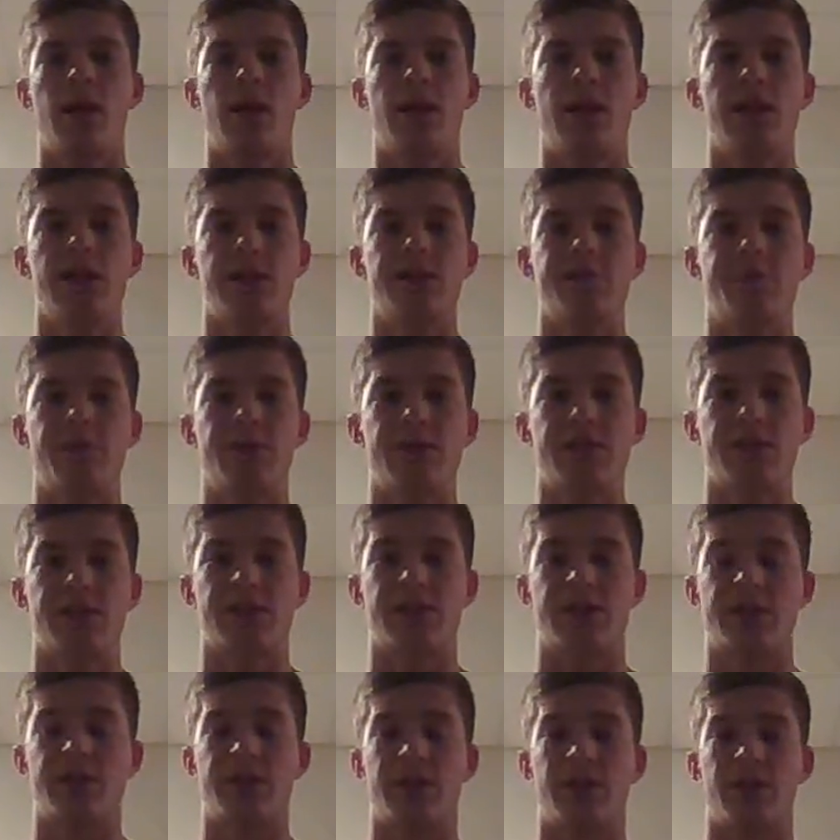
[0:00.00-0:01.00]
These
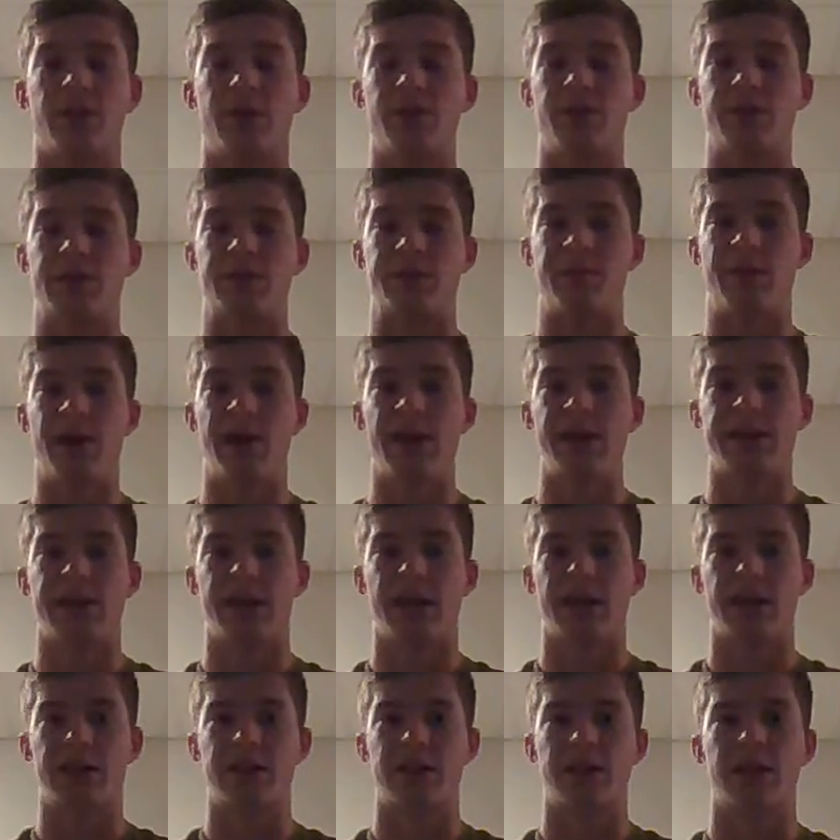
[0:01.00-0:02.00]
businesses include
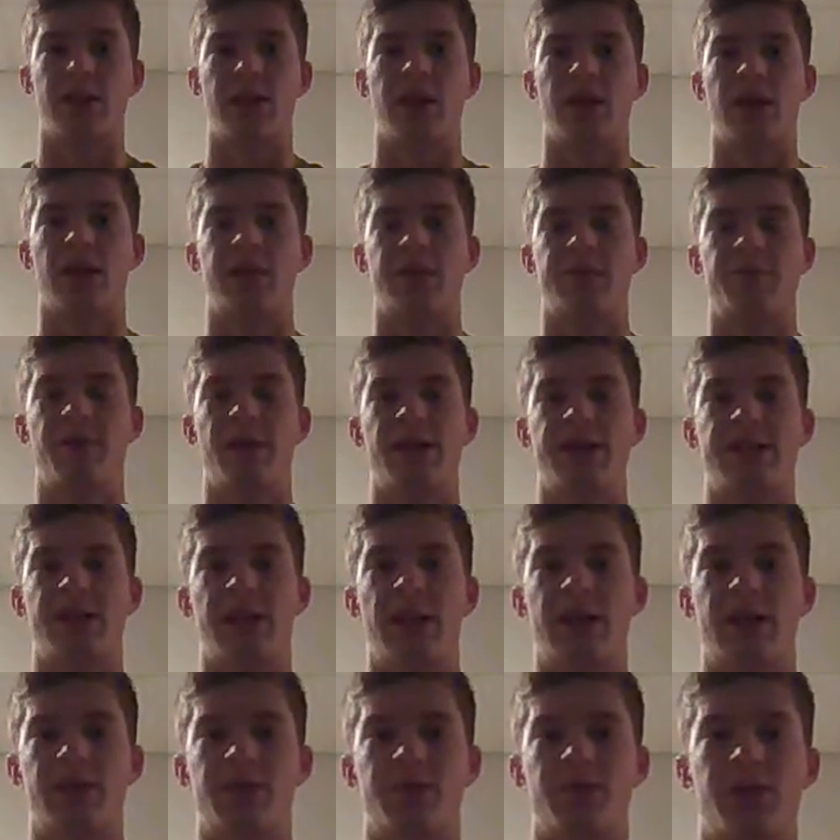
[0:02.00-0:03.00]
SpaceX, a space
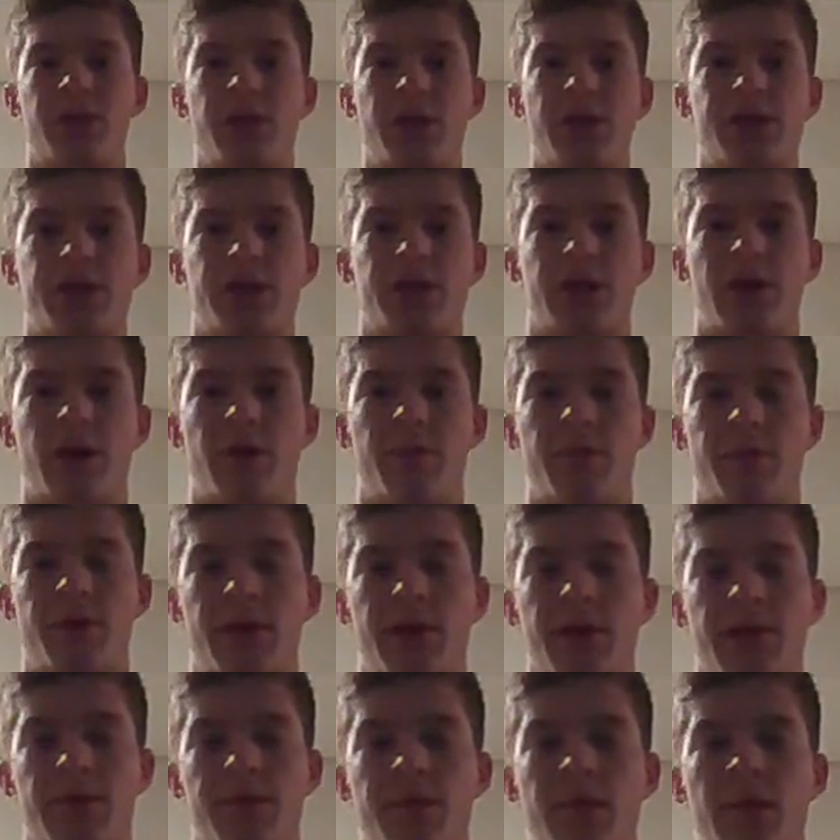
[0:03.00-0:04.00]
exploration
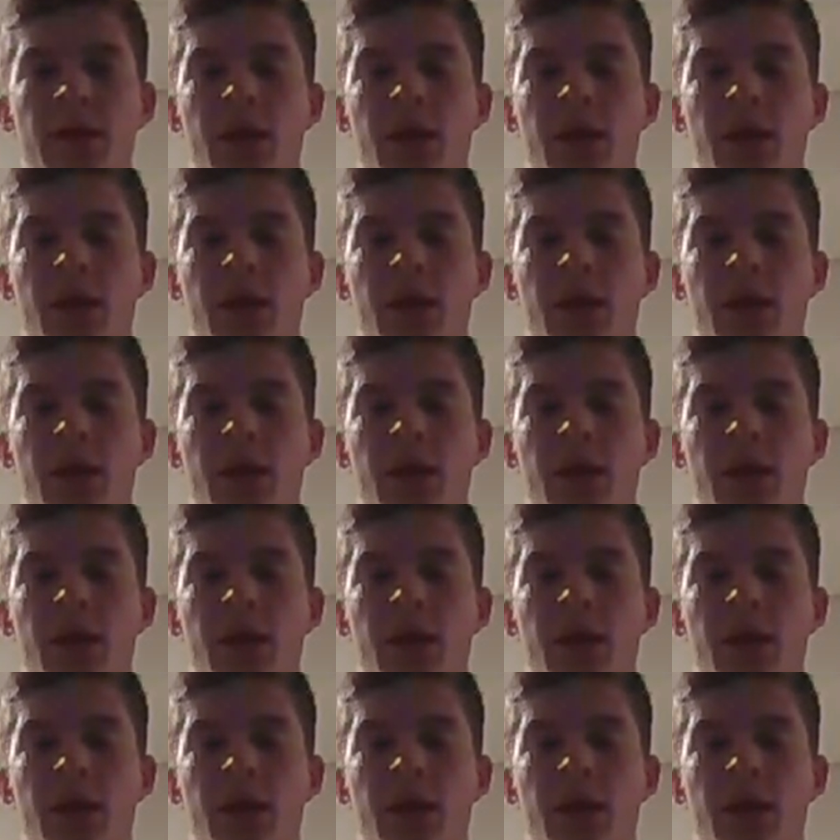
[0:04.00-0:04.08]
company